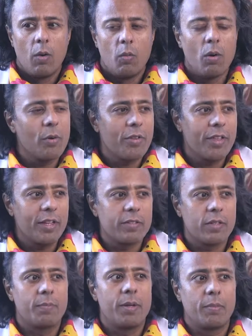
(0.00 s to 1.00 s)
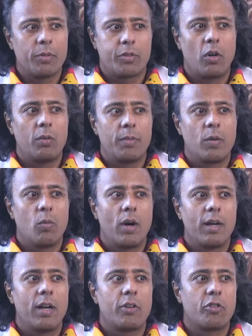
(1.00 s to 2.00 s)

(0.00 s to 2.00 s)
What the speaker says: What were things that people told me why I